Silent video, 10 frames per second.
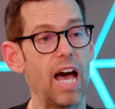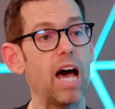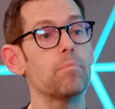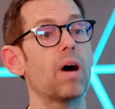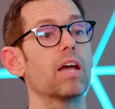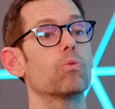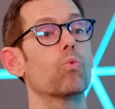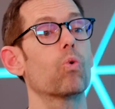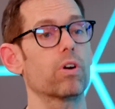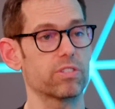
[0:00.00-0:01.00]
at my
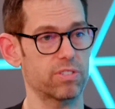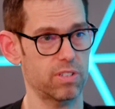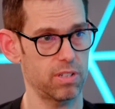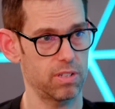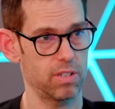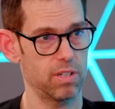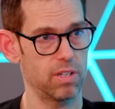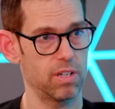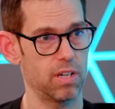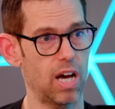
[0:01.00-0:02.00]
worst,
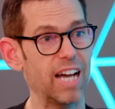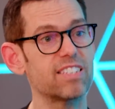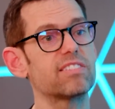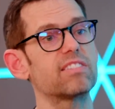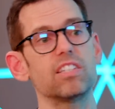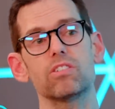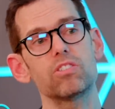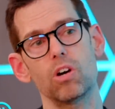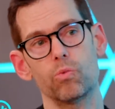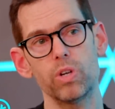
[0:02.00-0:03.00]
I still
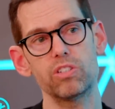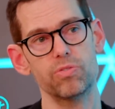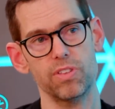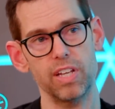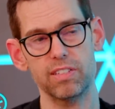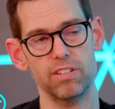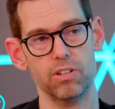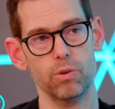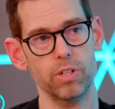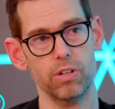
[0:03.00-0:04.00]
don't reach for things that
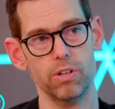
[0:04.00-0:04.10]
are going to